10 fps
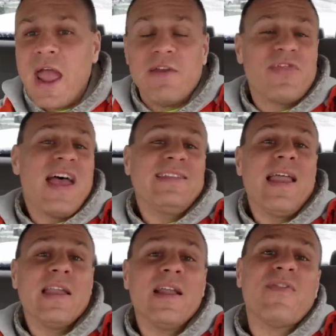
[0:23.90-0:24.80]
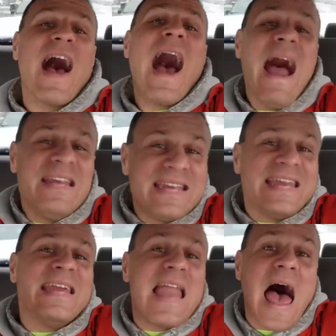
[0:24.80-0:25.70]
Hey, if that's not enough, I
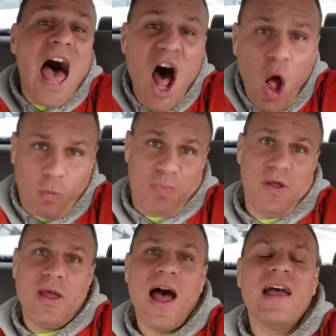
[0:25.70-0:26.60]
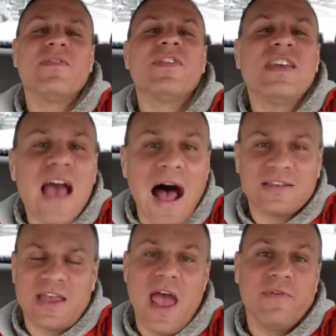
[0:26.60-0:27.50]
need help. I have
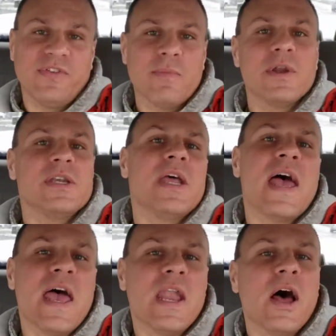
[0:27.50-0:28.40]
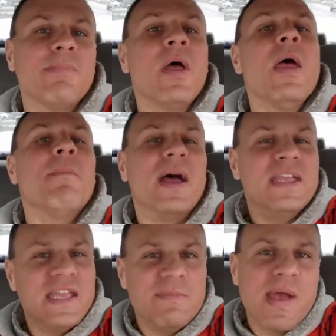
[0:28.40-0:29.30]
got to have somebody to head up my
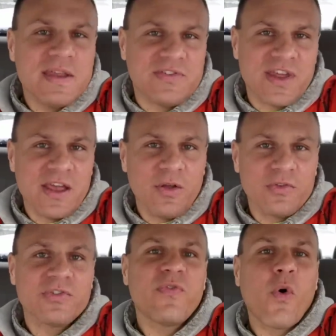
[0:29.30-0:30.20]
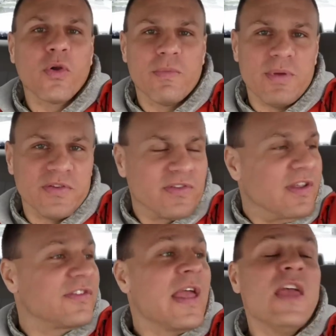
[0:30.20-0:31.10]
eBay sales for the
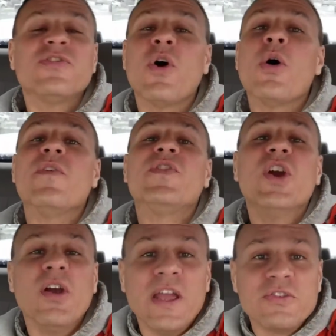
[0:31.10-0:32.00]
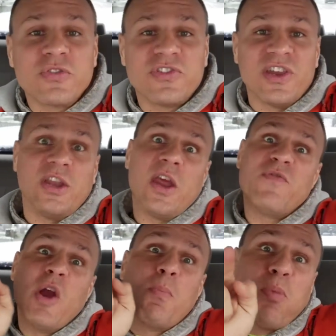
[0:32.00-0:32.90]
business. So if you're interested,
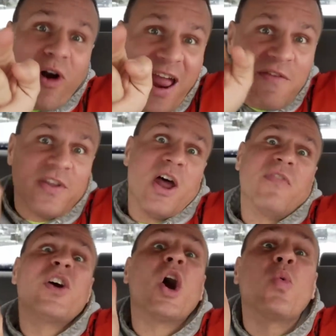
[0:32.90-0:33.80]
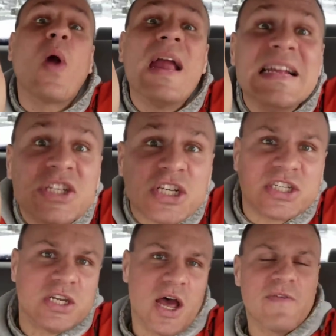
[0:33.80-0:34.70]
if you're brave enough,
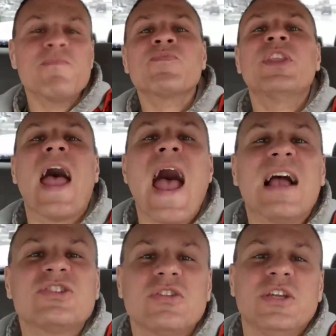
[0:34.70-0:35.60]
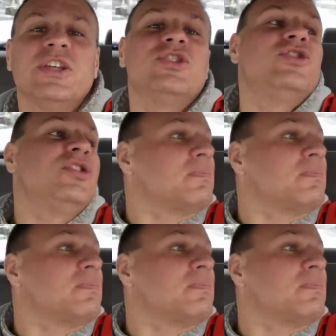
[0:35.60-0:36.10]
courageous enough to actually